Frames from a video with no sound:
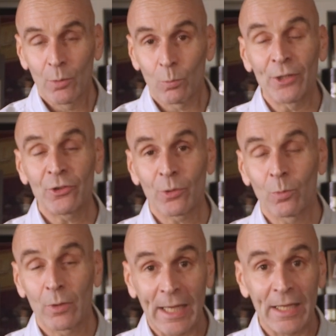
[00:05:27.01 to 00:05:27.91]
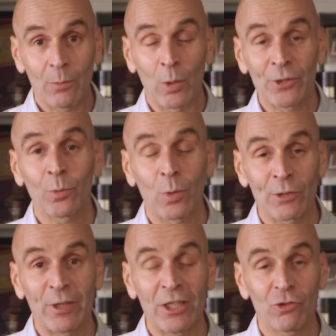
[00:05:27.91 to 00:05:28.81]
1 to
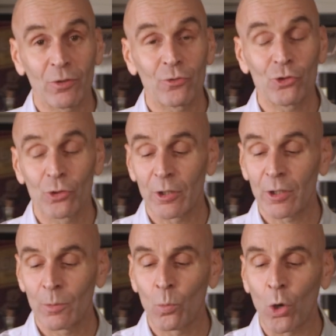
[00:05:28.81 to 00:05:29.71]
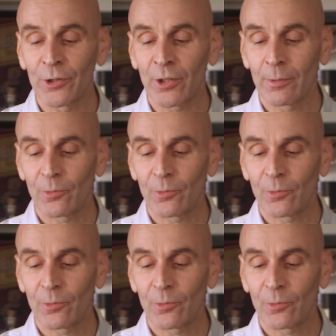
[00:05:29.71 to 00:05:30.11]
1 ratio sugar and water.